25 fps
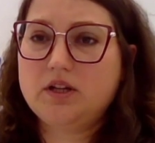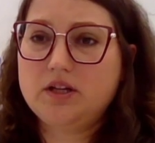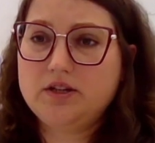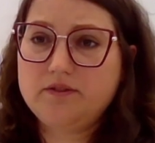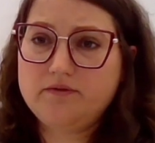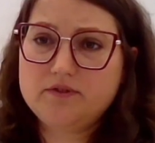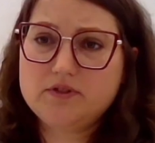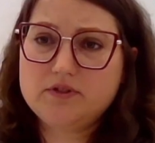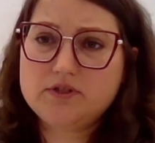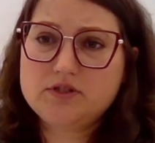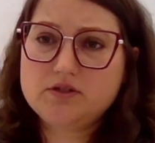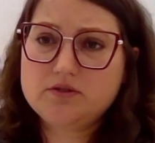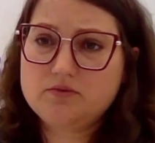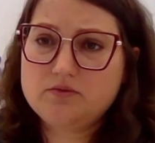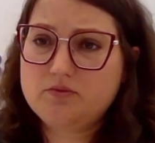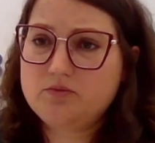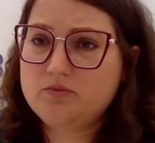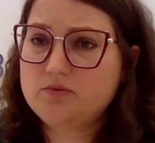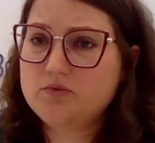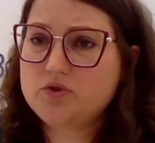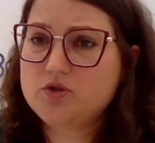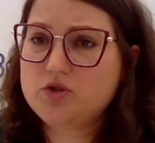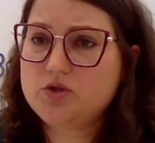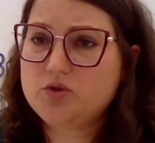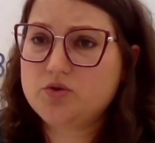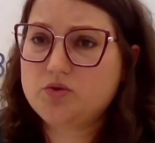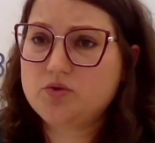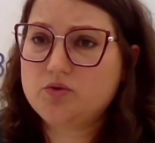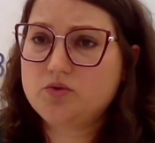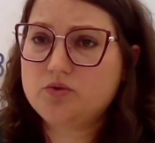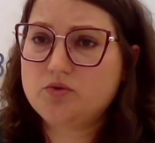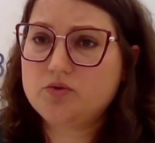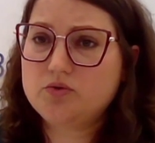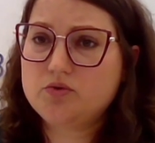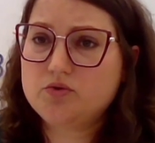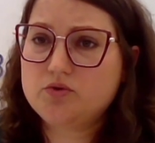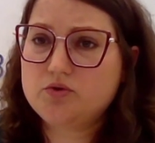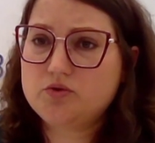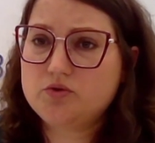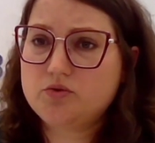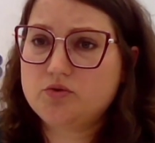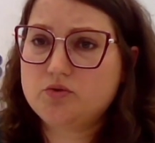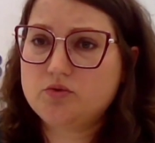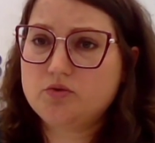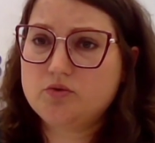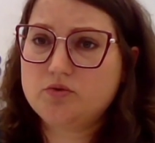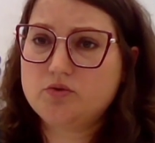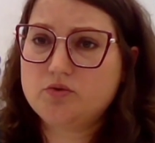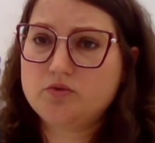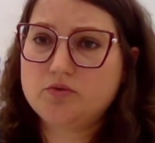lift
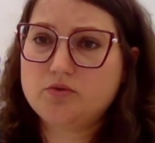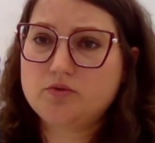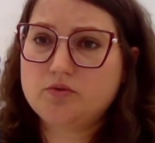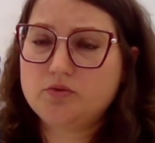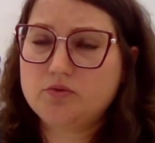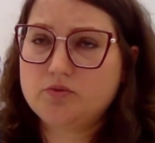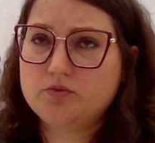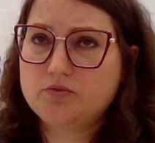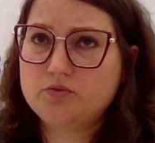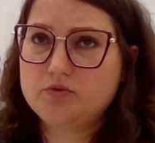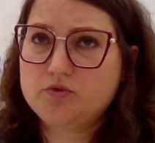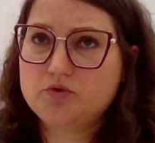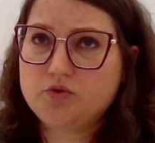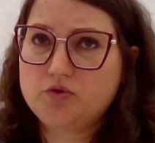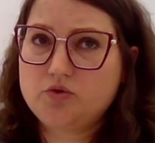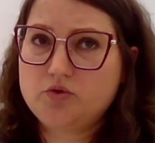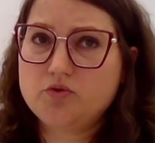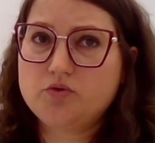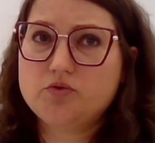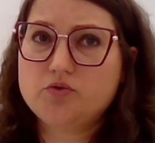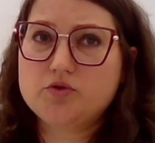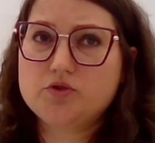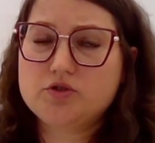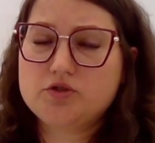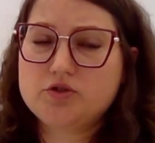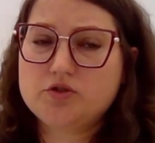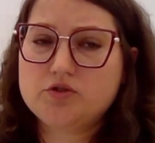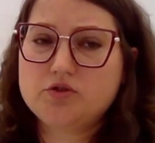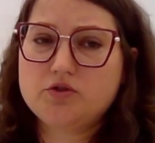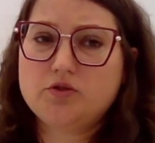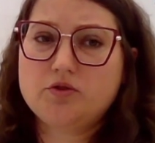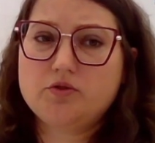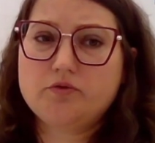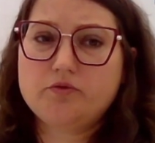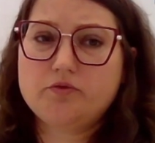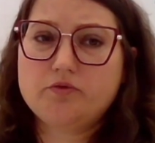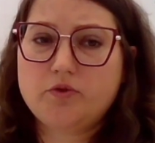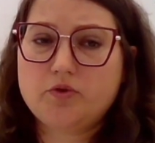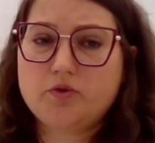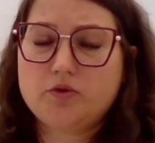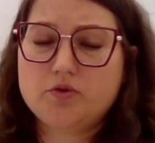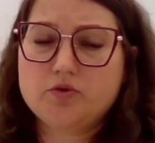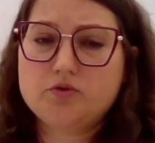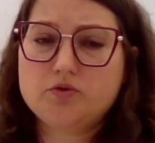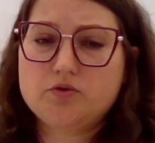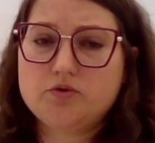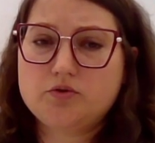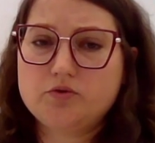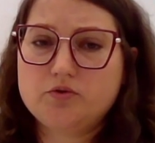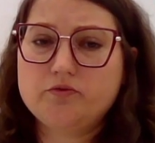to use
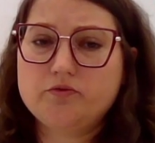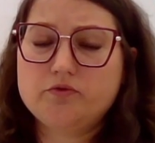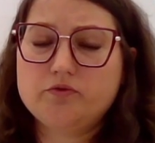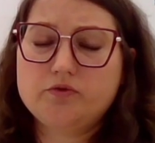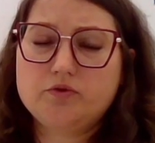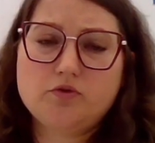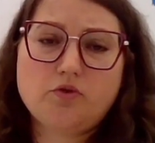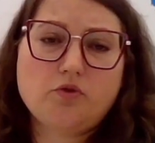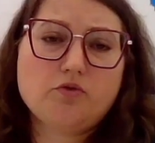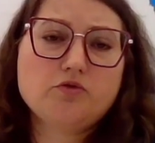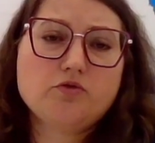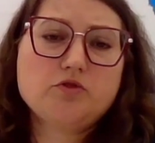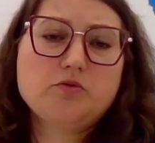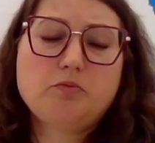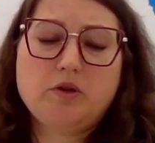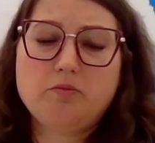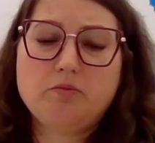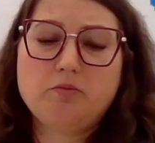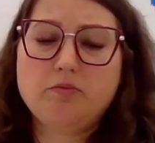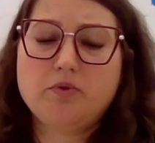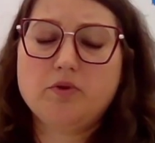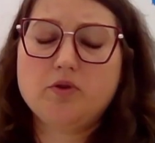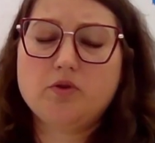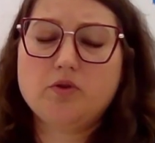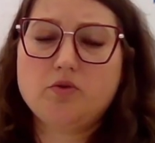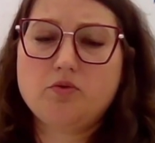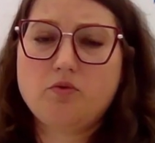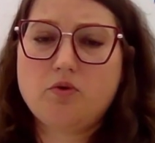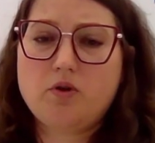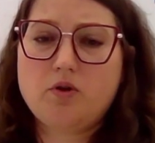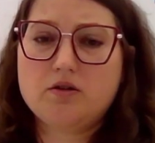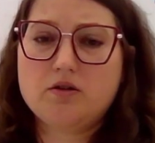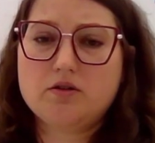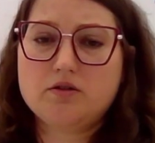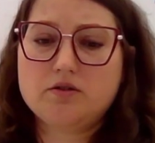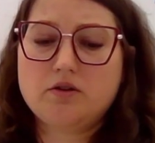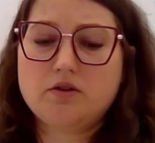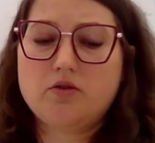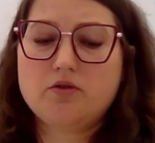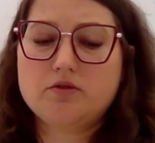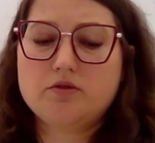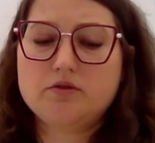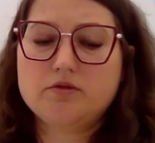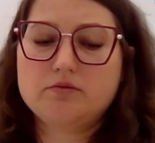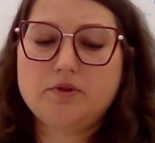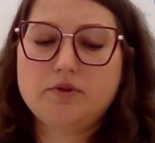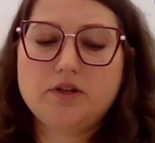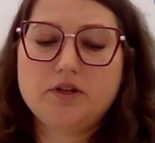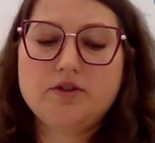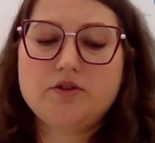for those people who
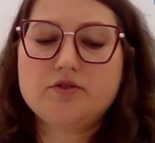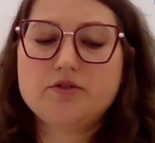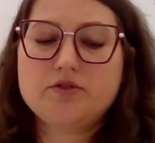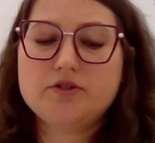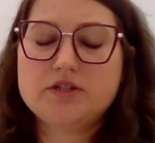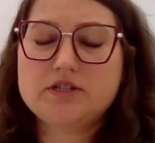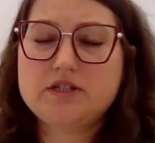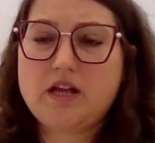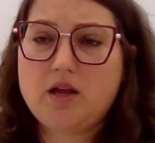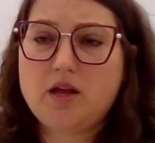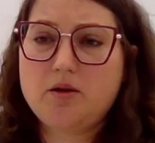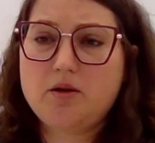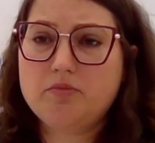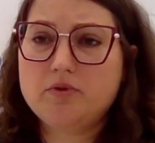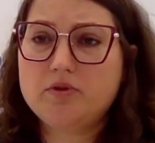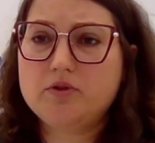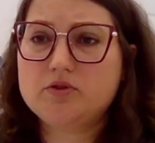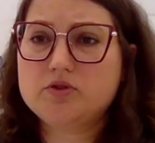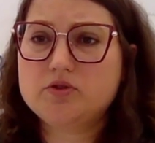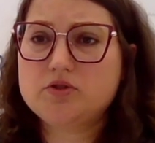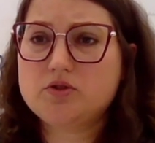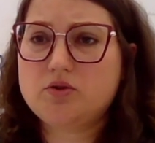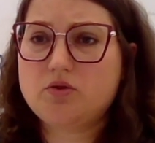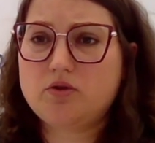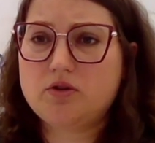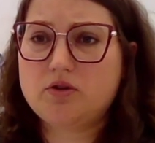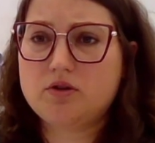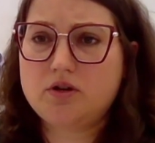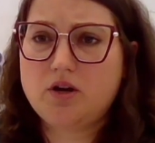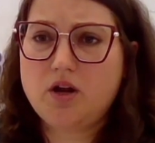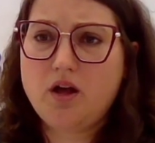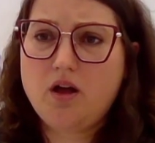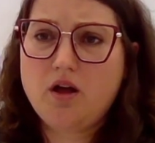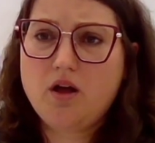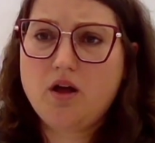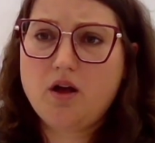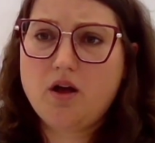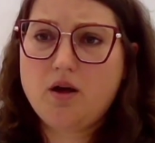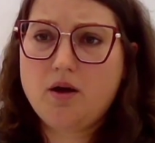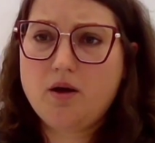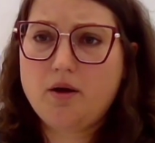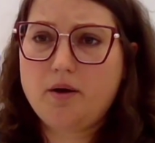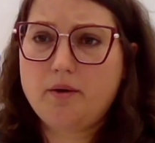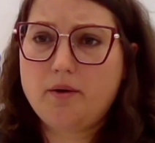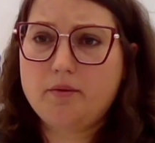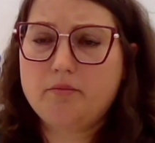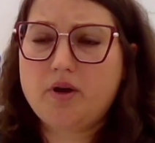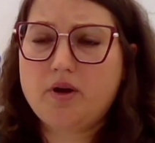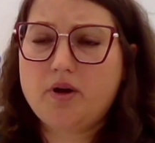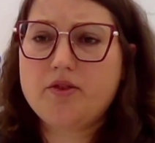are either disabled or
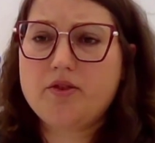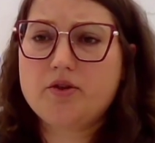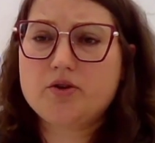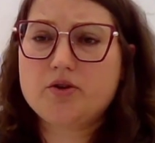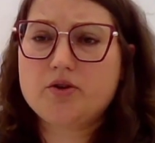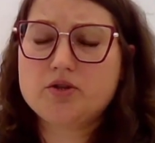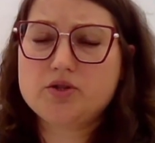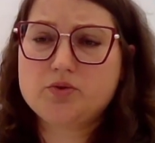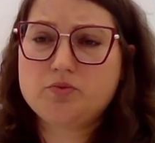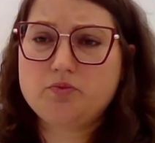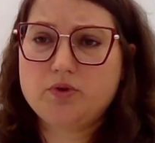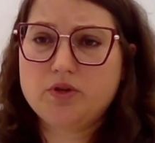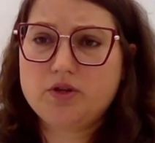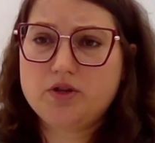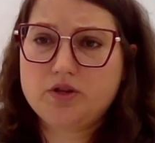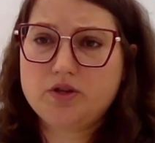mothers